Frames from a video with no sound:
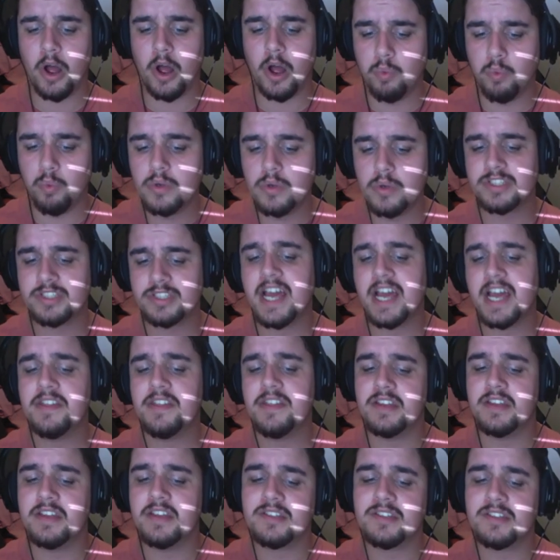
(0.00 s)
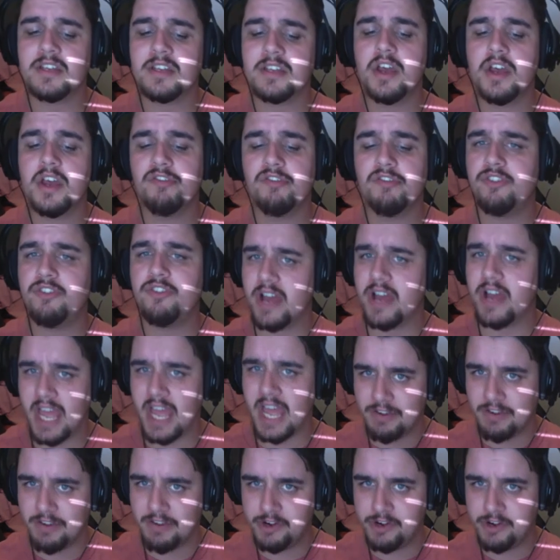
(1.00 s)
I will say this, for
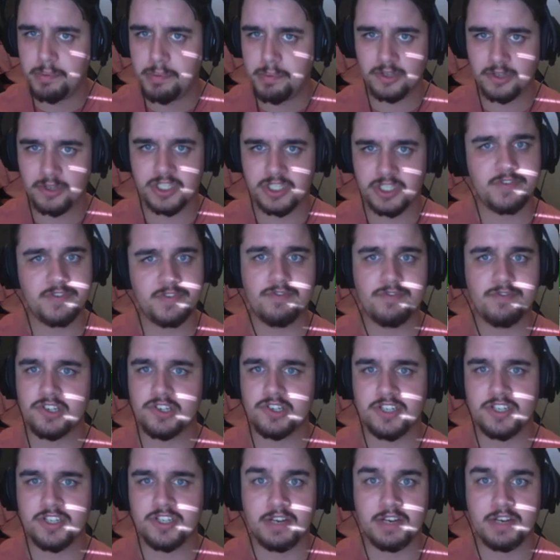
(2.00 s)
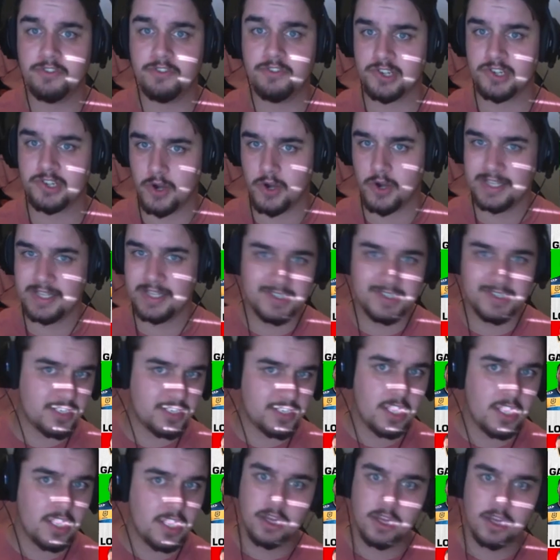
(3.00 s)
every positive I've just said for the
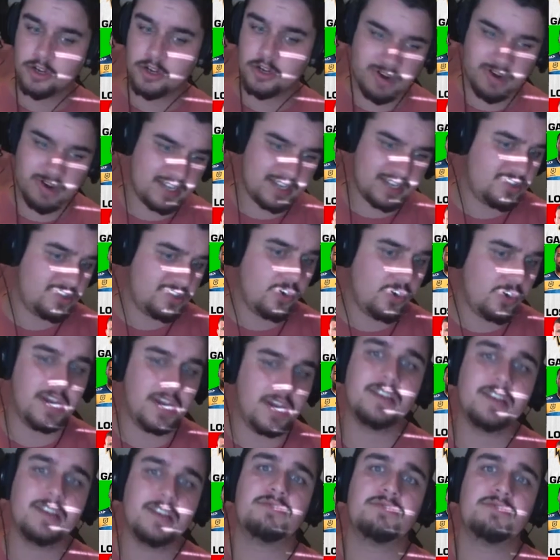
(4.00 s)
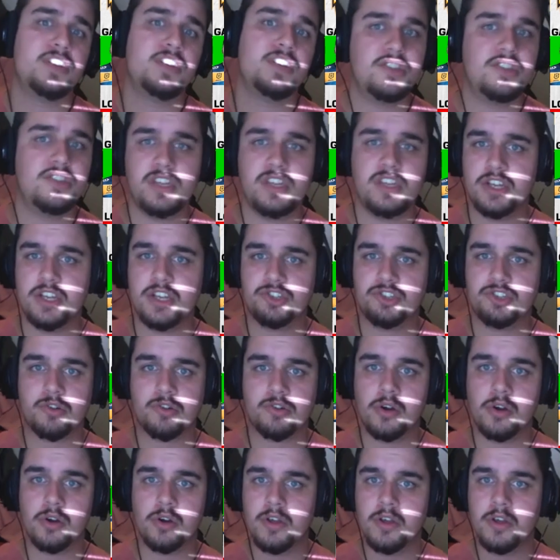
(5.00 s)
Titans, great signings, finish the year
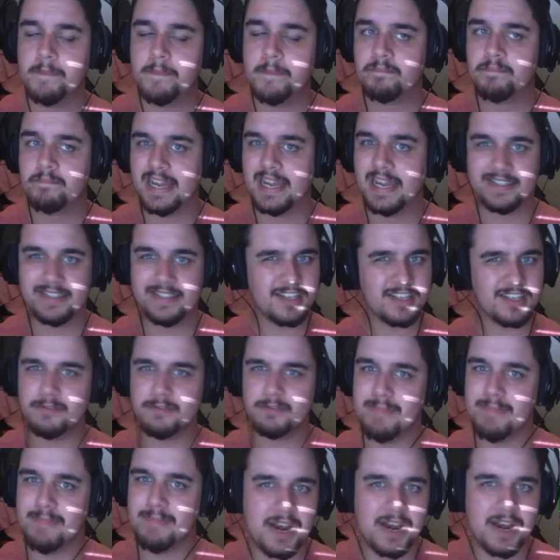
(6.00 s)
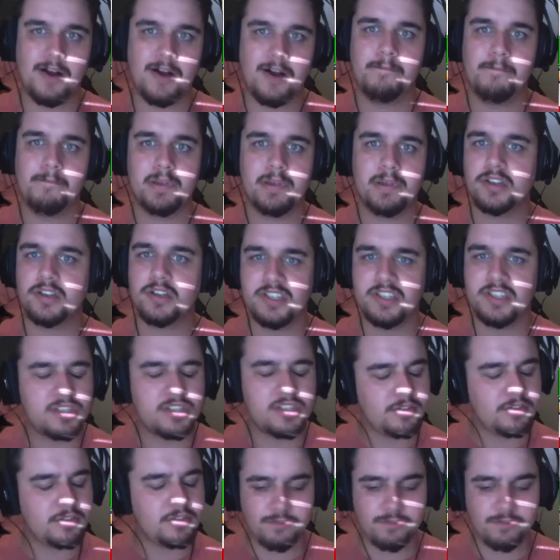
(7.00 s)
strong, it doesn't matter because
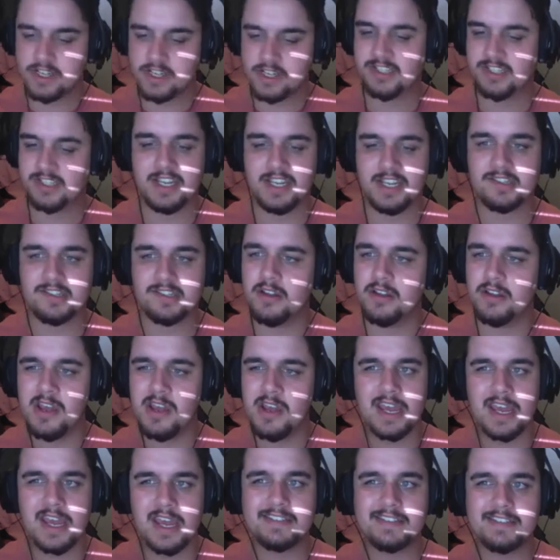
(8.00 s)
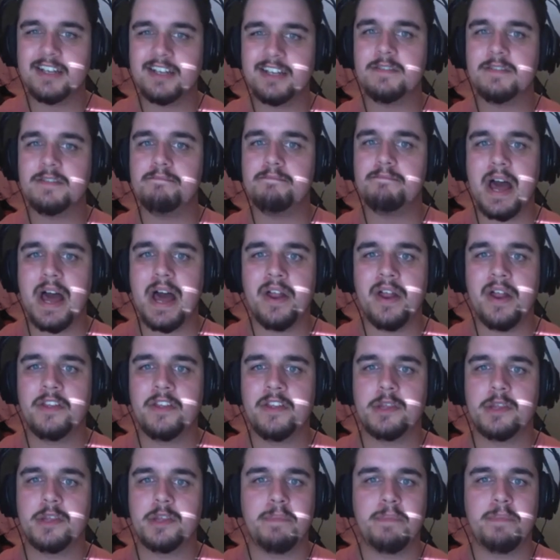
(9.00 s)
this is a fresh season. It doesn't
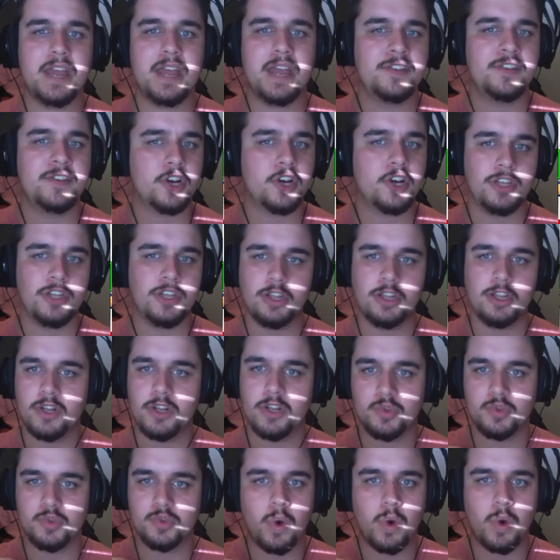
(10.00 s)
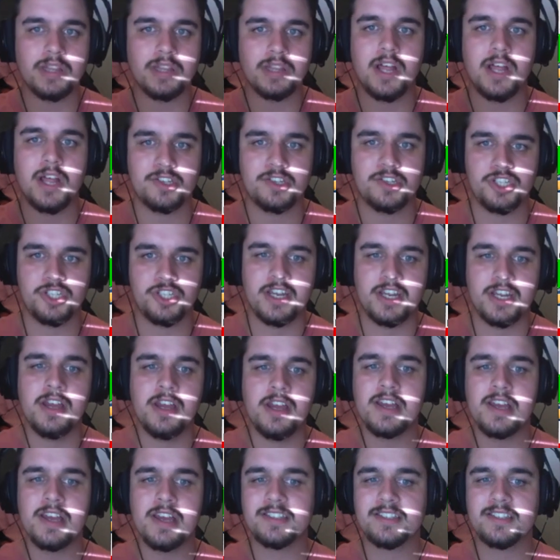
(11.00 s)
matter that the Panthers only lost one last
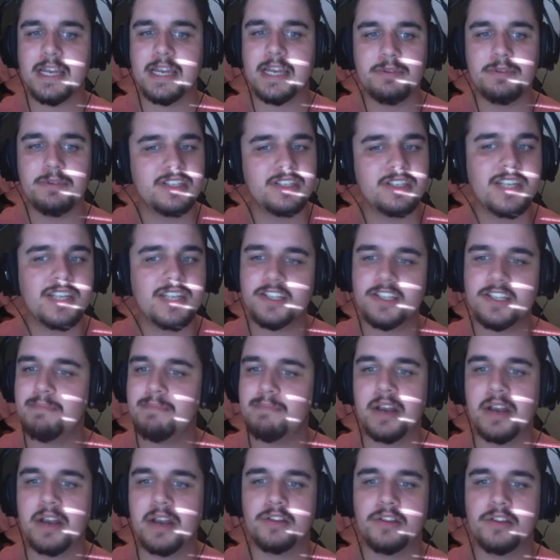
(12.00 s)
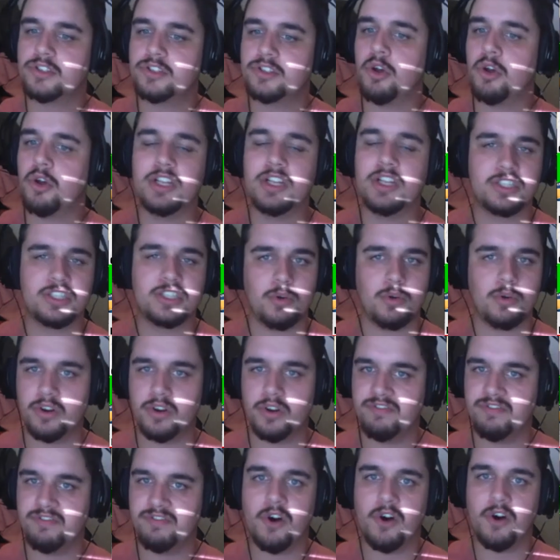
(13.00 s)
year, same as it doesn't matter that the Titans are
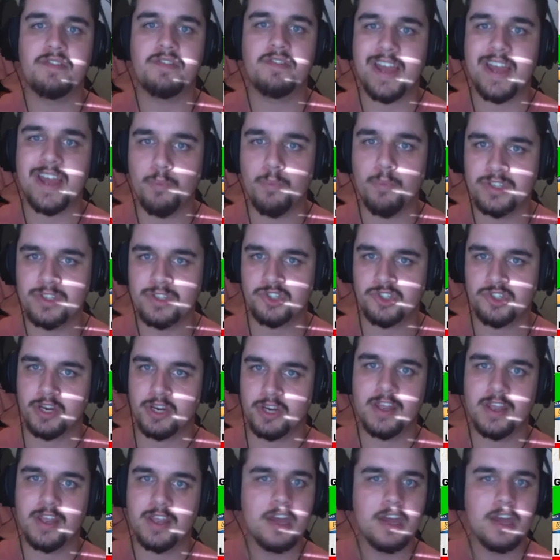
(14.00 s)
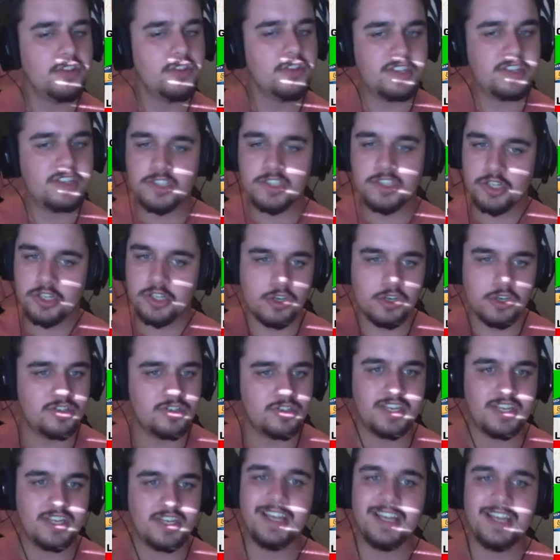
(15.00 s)
on a 5-game win streak. This is a
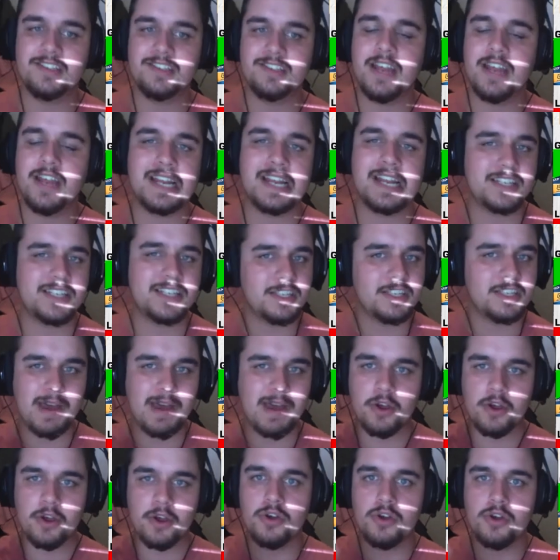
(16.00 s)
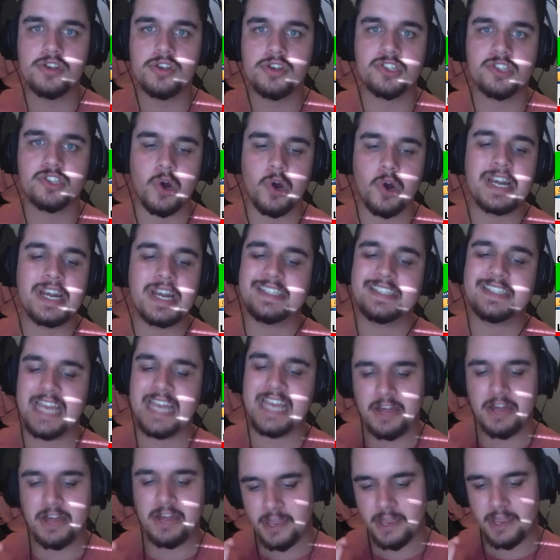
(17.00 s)
new season, and it doesn't matter who you sign,
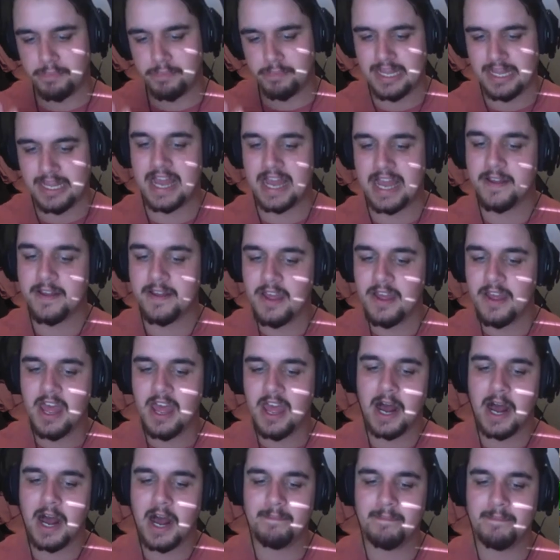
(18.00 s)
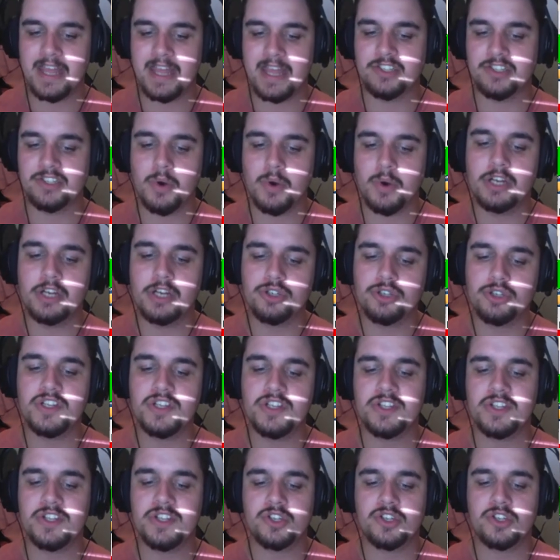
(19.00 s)
it's how they play. And so I
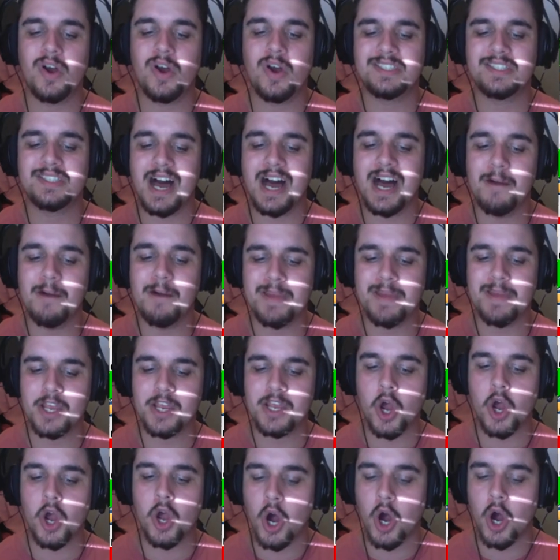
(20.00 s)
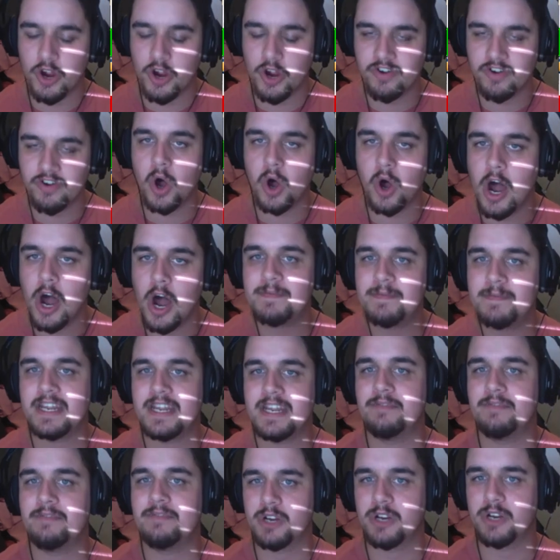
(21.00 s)
do think the Titans are being
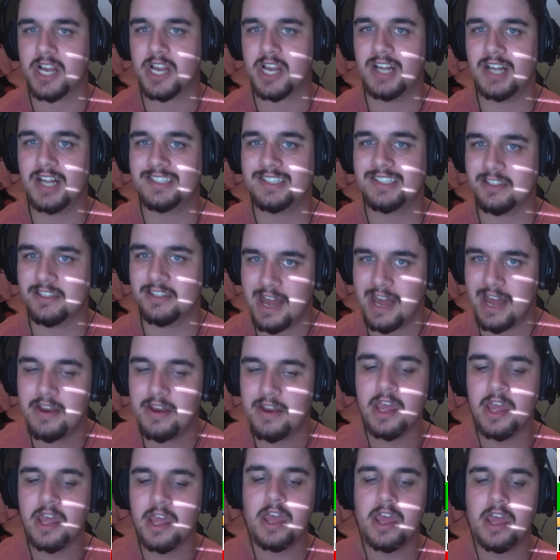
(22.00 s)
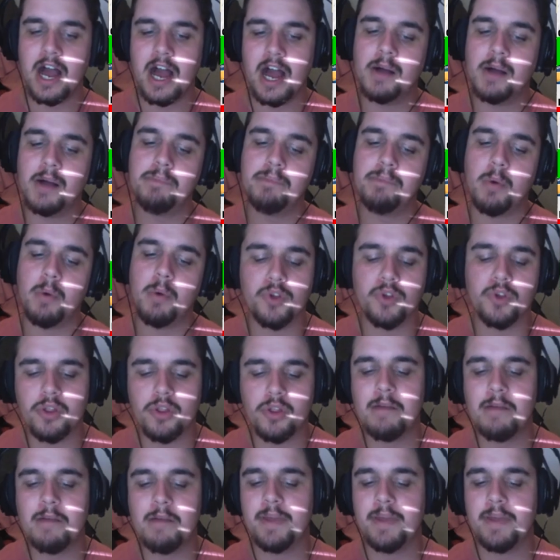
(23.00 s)
overhyped in regards to that. But with
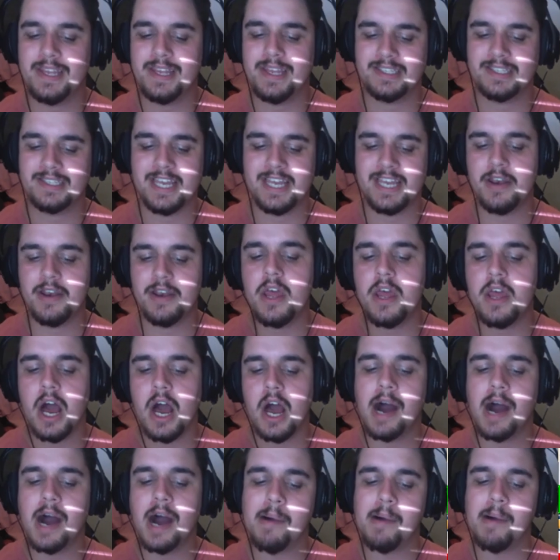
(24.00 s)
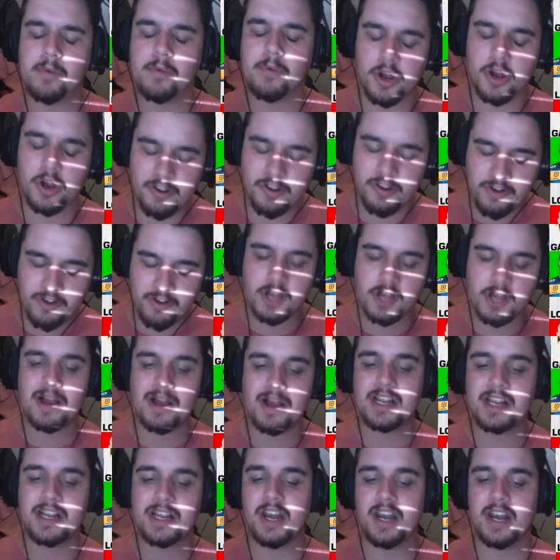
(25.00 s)
all that being said, I'm going to follow
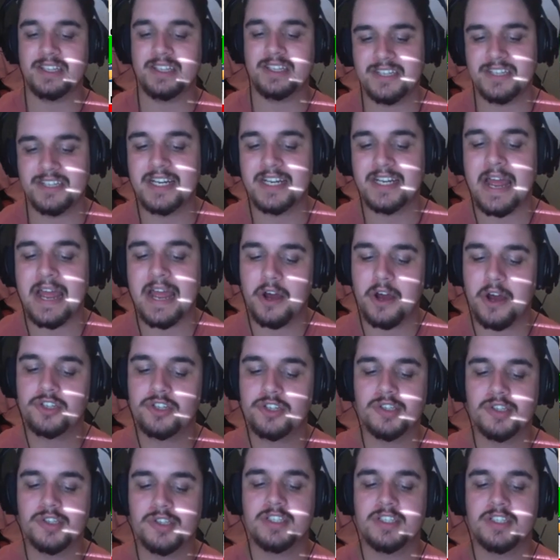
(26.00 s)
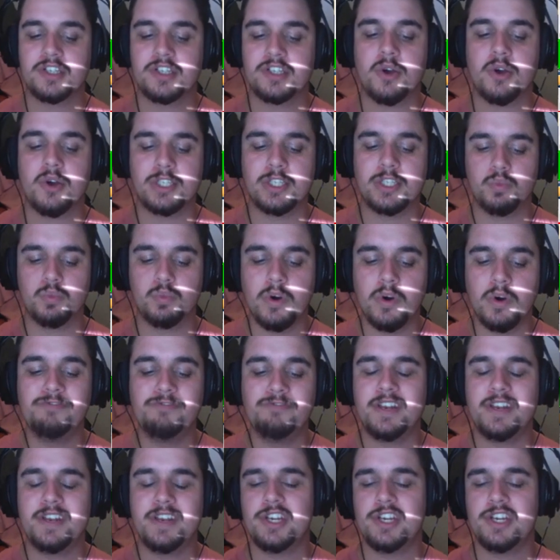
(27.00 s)
my gut instinct, and I do think the Titans
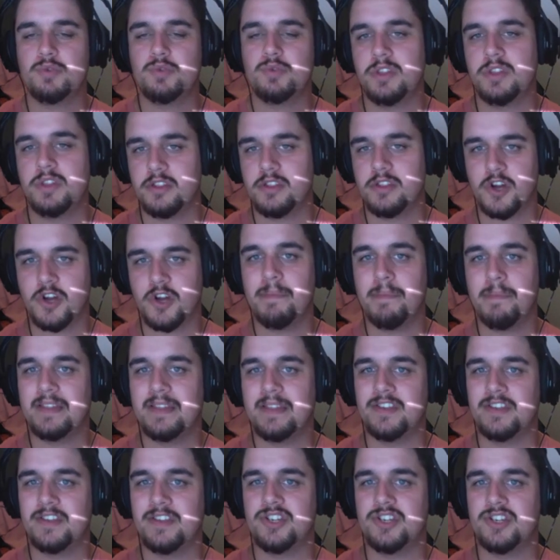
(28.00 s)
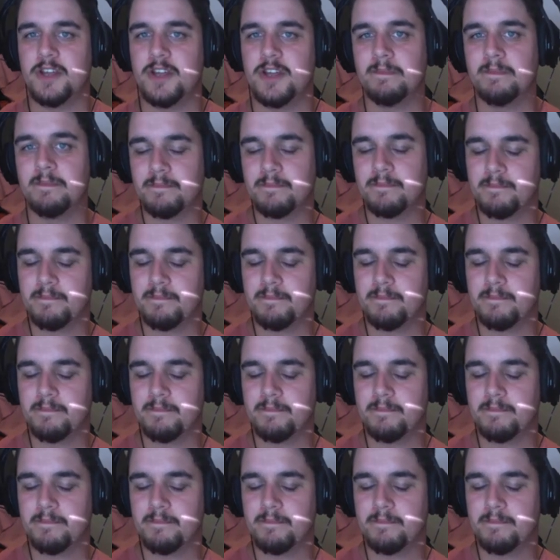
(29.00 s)
will finish within the top 8 this year.